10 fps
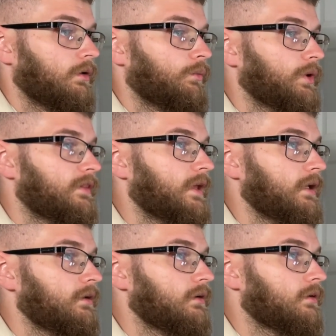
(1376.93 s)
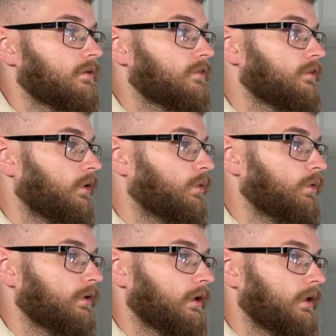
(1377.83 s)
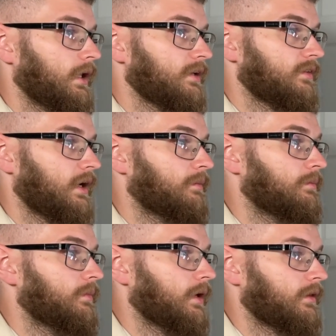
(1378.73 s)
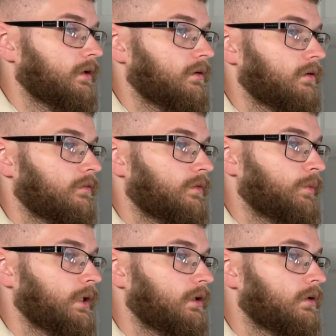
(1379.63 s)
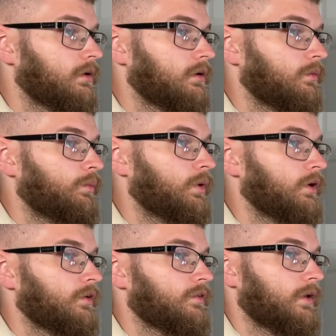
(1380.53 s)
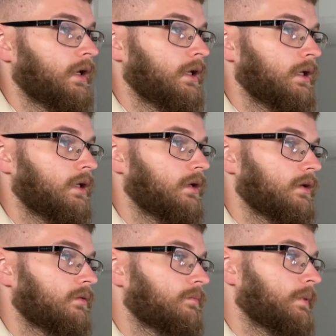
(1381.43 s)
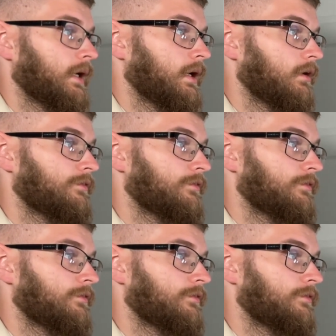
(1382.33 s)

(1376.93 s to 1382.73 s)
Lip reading: We then sold, last item I think of the week was a pair of